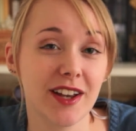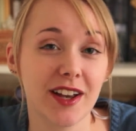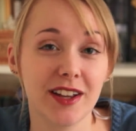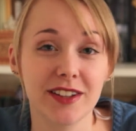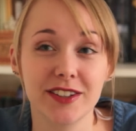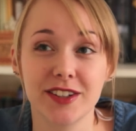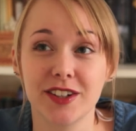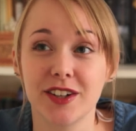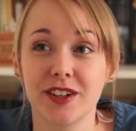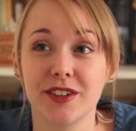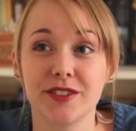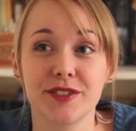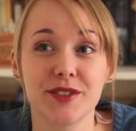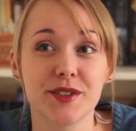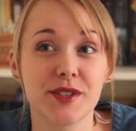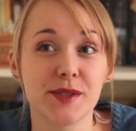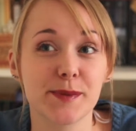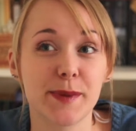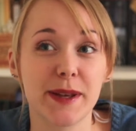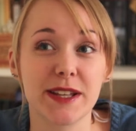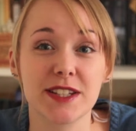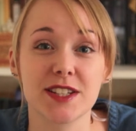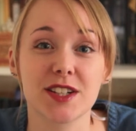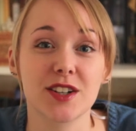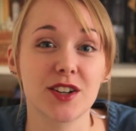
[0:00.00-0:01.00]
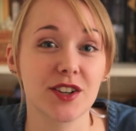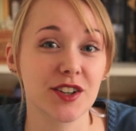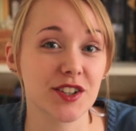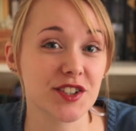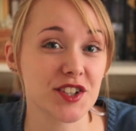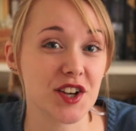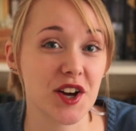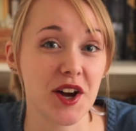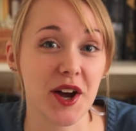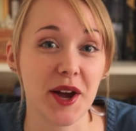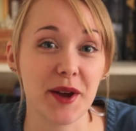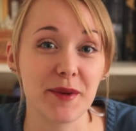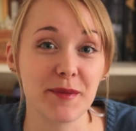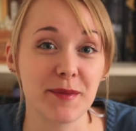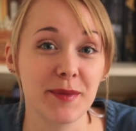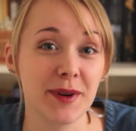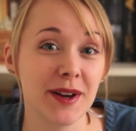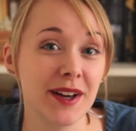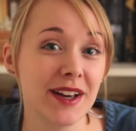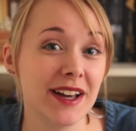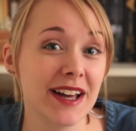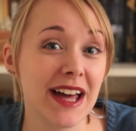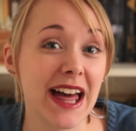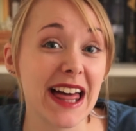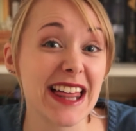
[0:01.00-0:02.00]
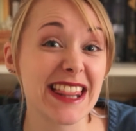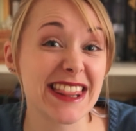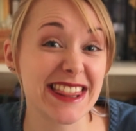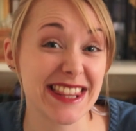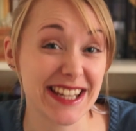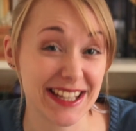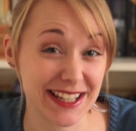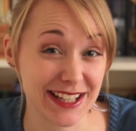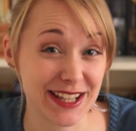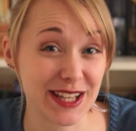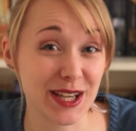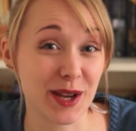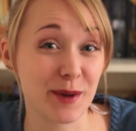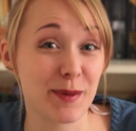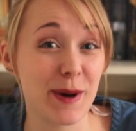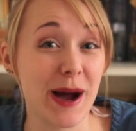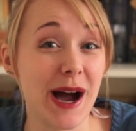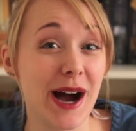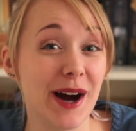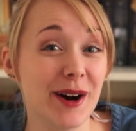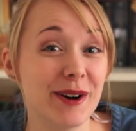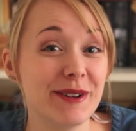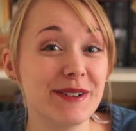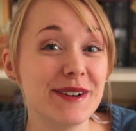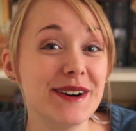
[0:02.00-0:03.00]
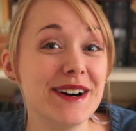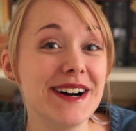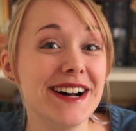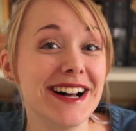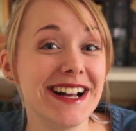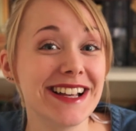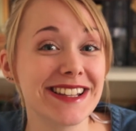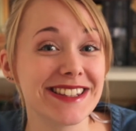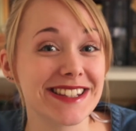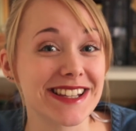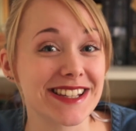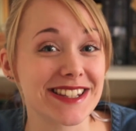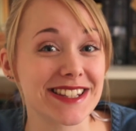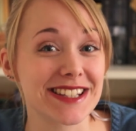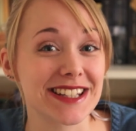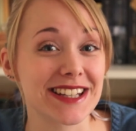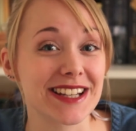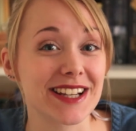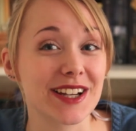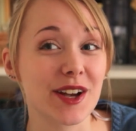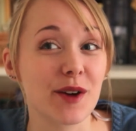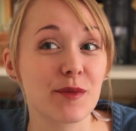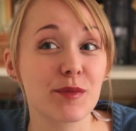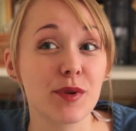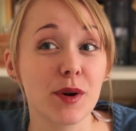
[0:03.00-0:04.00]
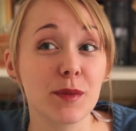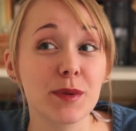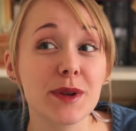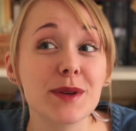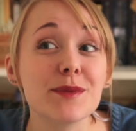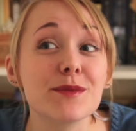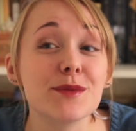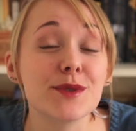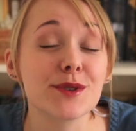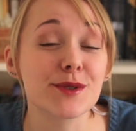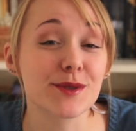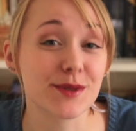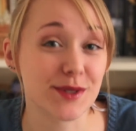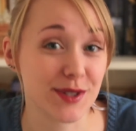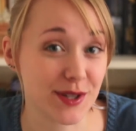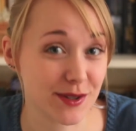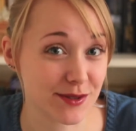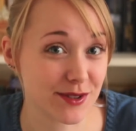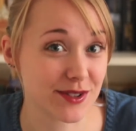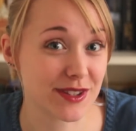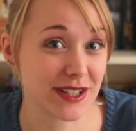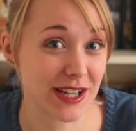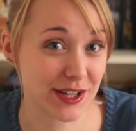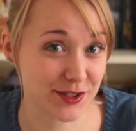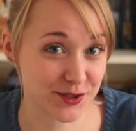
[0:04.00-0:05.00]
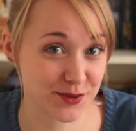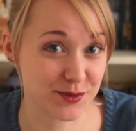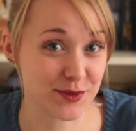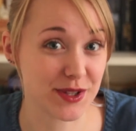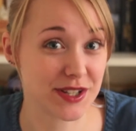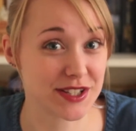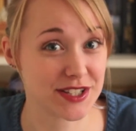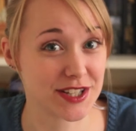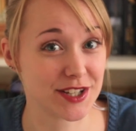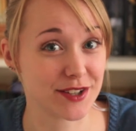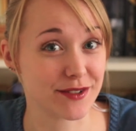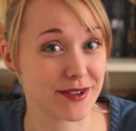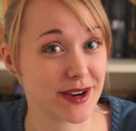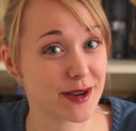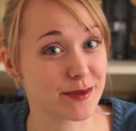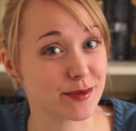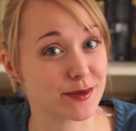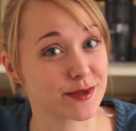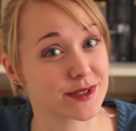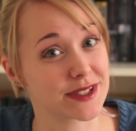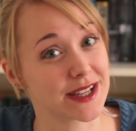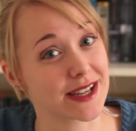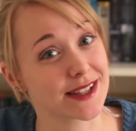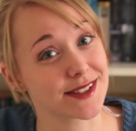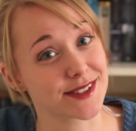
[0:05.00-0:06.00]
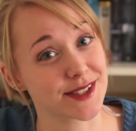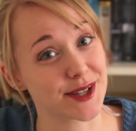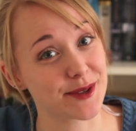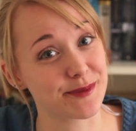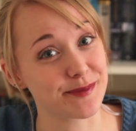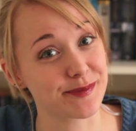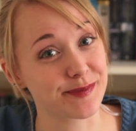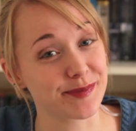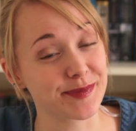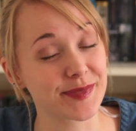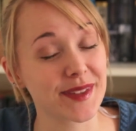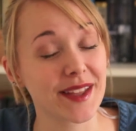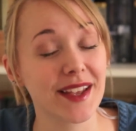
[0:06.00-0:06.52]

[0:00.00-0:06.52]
you know, you spend a lot of time thinking about knitting, probably more so than the actual knitting you're able to get done.